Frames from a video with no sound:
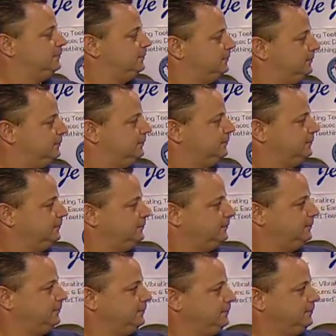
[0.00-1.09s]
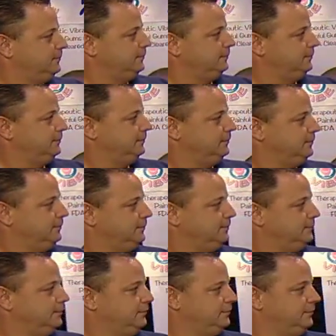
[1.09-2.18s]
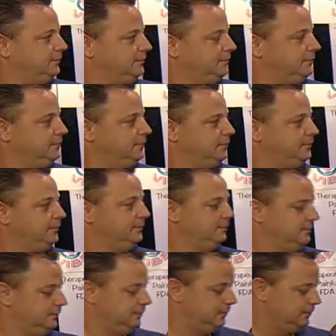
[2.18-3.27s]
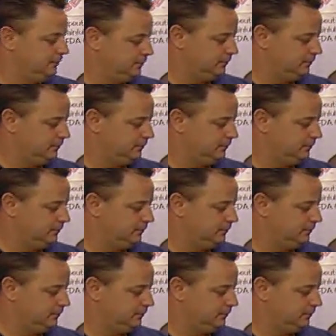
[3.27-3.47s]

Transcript: (not speaking)